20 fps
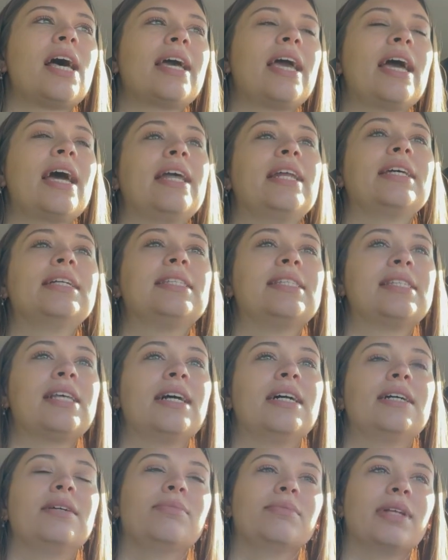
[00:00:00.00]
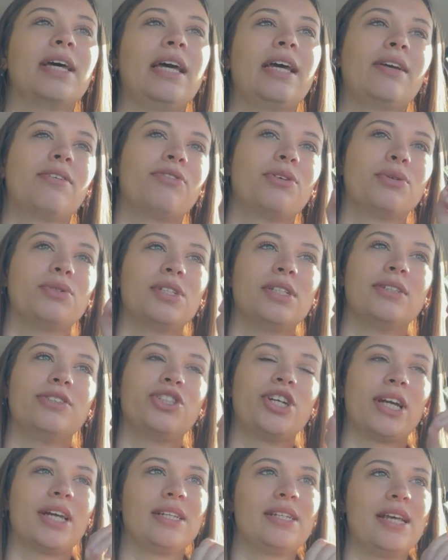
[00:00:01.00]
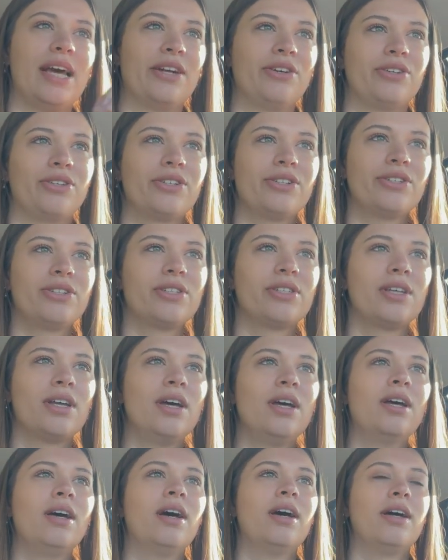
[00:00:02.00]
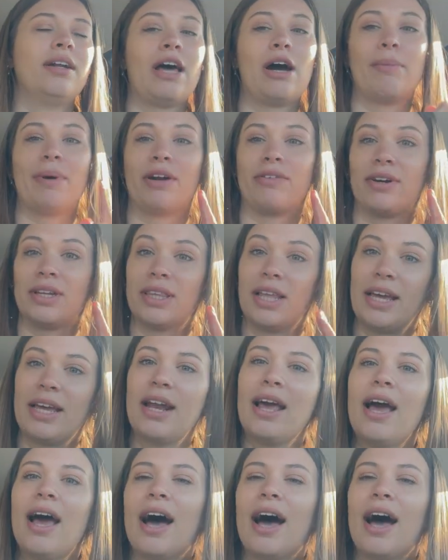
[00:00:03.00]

I added some like frozen chicken tenders. Now I'm at a red light.